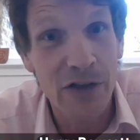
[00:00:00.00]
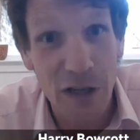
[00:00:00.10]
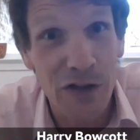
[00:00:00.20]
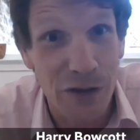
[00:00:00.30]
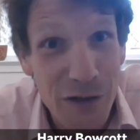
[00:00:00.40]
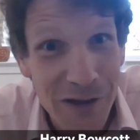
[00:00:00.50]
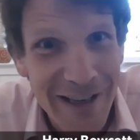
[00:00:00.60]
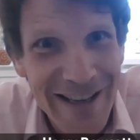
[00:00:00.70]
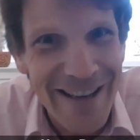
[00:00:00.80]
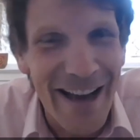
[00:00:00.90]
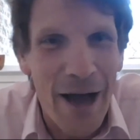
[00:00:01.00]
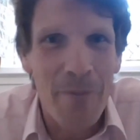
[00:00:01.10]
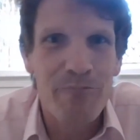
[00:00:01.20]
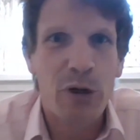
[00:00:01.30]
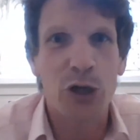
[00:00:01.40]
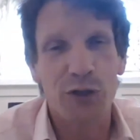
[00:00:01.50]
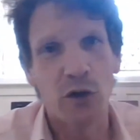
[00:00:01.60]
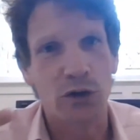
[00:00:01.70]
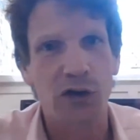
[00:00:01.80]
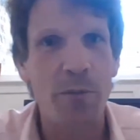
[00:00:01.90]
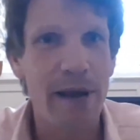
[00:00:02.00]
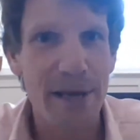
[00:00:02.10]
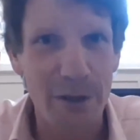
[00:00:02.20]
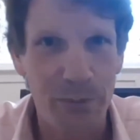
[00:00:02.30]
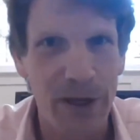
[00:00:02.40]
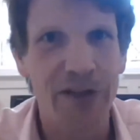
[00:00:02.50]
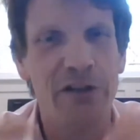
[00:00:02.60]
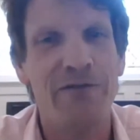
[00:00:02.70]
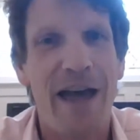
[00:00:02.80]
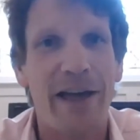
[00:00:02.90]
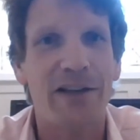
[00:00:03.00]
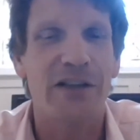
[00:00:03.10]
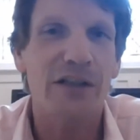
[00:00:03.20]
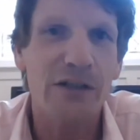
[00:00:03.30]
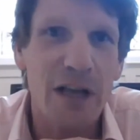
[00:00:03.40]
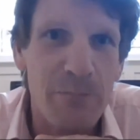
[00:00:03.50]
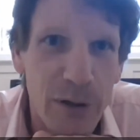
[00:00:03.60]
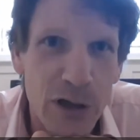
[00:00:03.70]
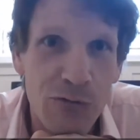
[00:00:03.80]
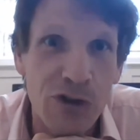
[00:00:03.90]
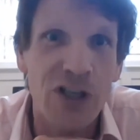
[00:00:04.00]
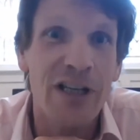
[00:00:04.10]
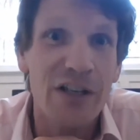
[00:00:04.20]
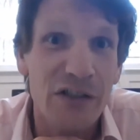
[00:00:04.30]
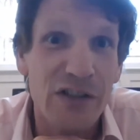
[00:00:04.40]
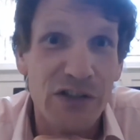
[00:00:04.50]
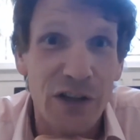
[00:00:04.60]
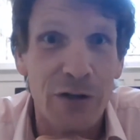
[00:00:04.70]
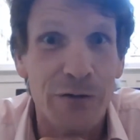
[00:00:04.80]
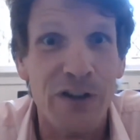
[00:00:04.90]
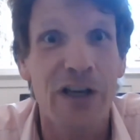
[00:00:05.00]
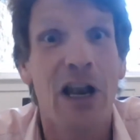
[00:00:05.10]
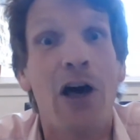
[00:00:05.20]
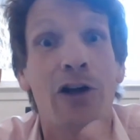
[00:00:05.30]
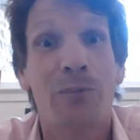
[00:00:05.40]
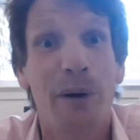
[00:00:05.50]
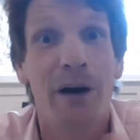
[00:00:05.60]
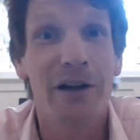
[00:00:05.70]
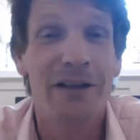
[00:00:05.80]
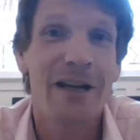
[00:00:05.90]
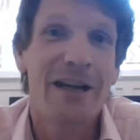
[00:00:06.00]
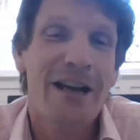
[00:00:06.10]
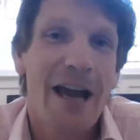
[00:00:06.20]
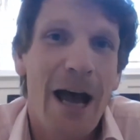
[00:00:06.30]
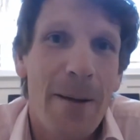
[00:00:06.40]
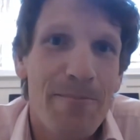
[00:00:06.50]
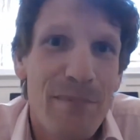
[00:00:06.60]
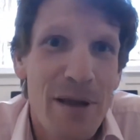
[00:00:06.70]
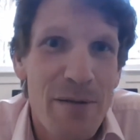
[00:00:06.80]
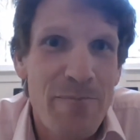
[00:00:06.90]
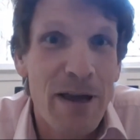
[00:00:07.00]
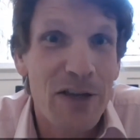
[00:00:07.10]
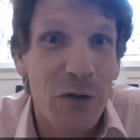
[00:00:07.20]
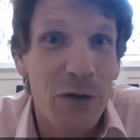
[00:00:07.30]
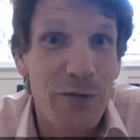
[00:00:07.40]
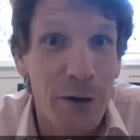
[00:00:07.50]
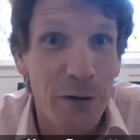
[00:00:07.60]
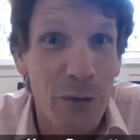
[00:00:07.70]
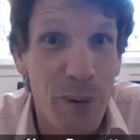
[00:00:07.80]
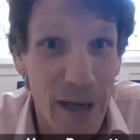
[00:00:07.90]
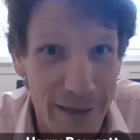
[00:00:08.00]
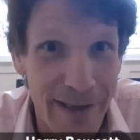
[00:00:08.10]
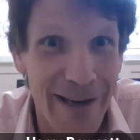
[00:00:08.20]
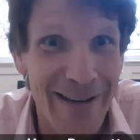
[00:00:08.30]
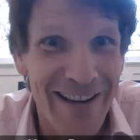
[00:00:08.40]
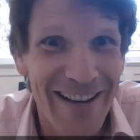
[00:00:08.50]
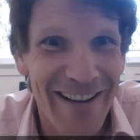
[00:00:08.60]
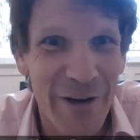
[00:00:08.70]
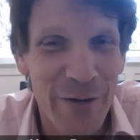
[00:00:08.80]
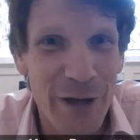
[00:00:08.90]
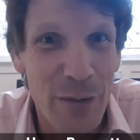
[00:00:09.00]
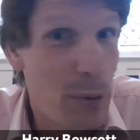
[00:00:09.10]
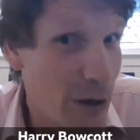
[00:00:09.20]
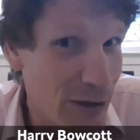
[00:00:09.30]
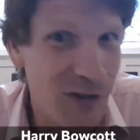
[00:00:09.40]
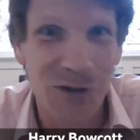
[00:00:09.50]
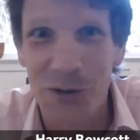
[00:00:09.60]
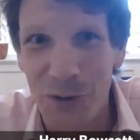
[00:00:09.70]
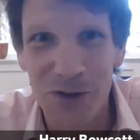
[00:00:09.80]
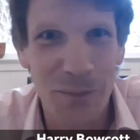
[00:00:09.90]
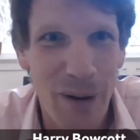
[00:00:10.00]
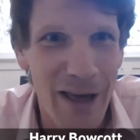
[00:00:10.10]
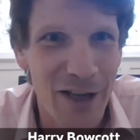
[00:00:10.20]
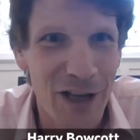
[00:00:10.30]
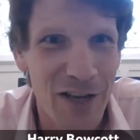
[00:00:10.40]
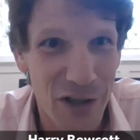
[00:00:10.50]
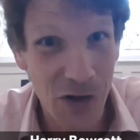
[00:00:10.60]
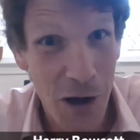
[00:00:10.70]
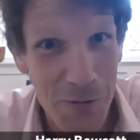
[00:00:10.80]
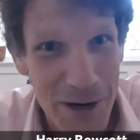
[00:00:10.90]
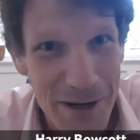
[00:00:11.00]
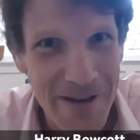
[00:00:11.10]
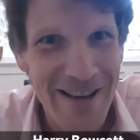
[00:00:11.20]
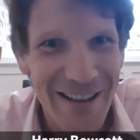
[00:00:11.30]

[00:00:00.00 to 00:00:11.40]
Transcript: doesn't, because you've got so many competing factors, and because resilience itself is in large part based on the vulnerability of the person or the supply chain to start with.